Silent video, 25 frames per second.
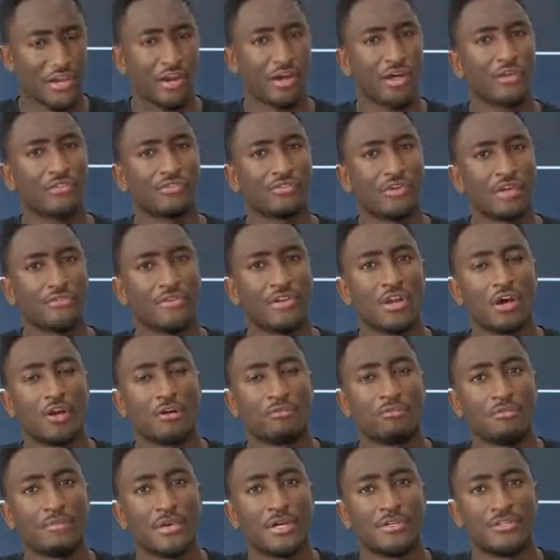And I'll also give an
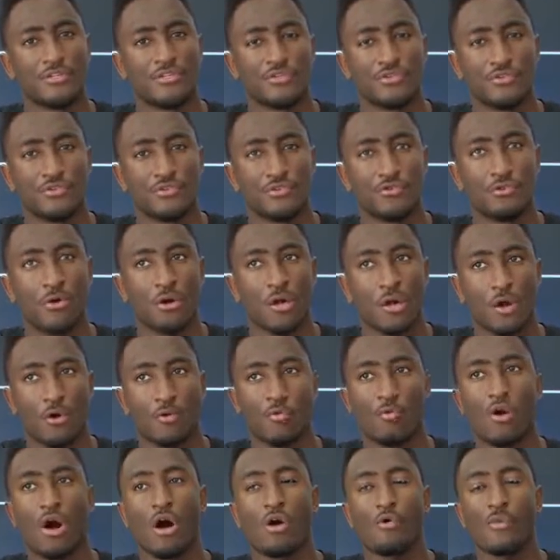honorable mention to
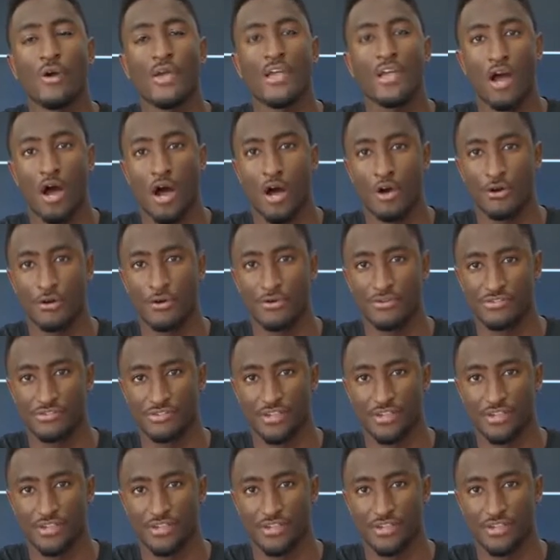Huawei Honor